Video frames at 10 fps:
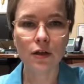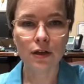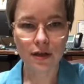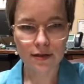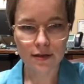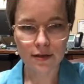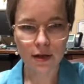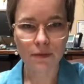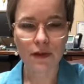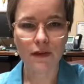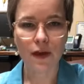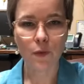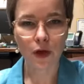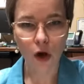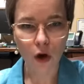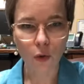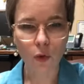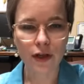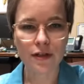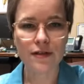This is something that we all
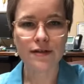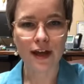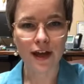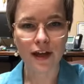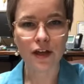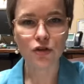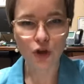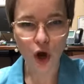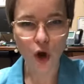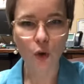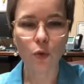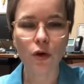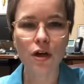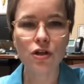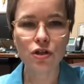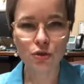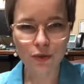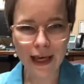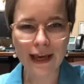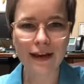wanted to say, no, you
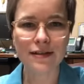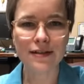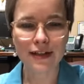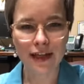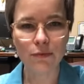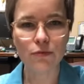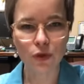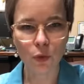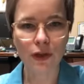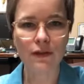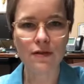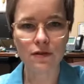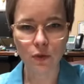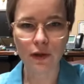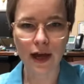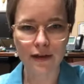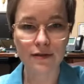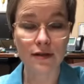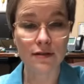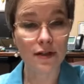can't keep doing this to
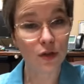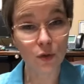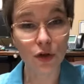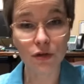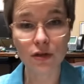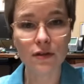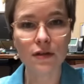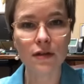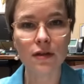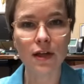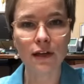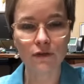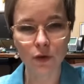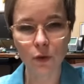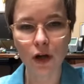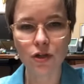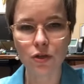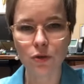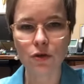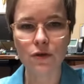Alaskans. And you heard the if you watched,
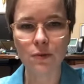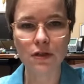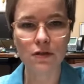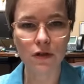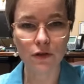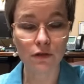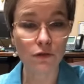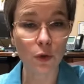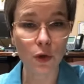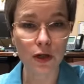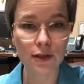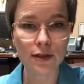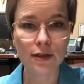you heard speeches on the floor.